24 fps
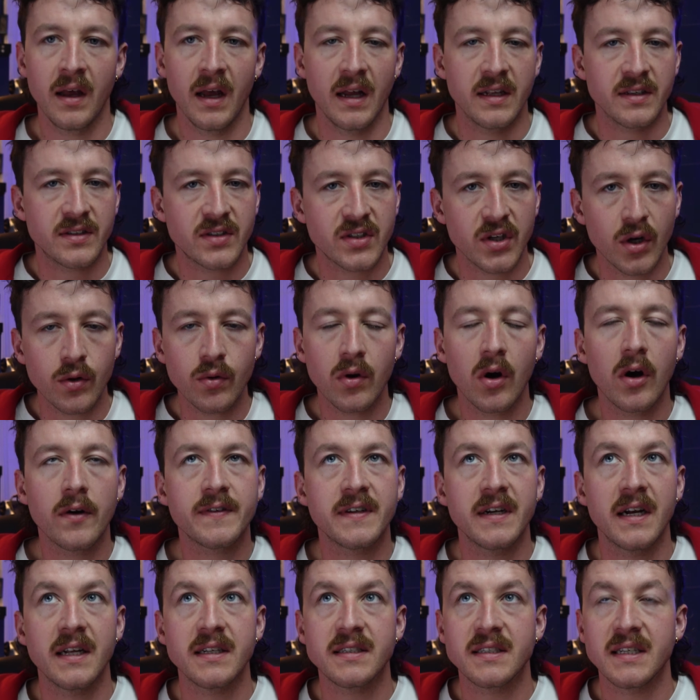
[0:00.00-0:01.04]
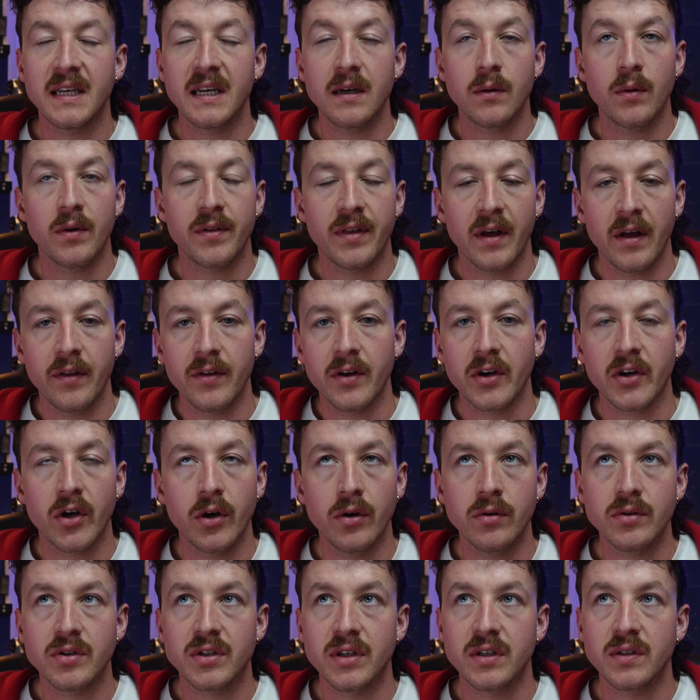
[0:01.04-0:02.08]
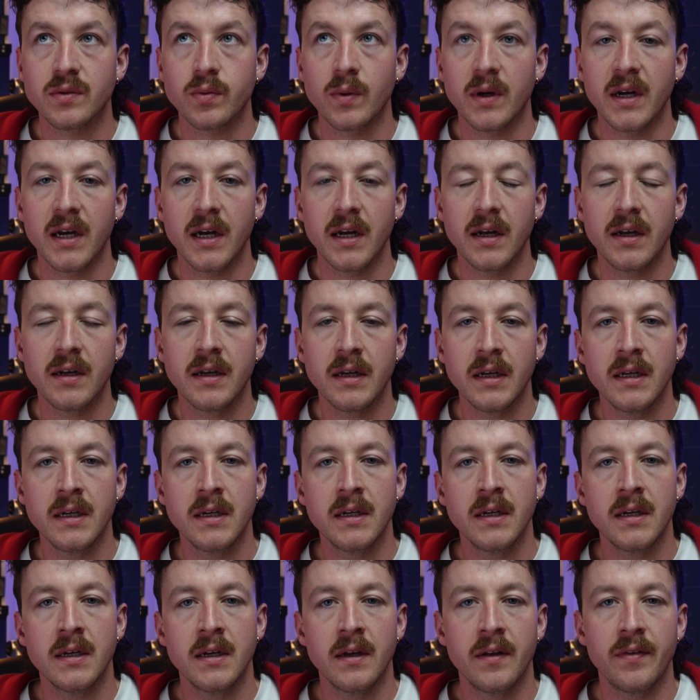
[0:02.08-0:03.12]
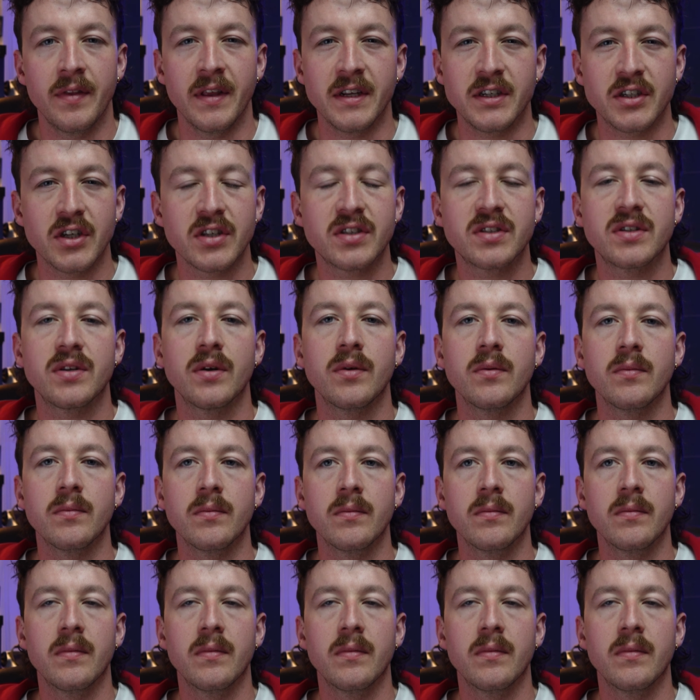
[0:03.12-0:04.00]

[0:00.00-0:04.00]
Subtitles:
And so often I see it with other coaches where they just don't,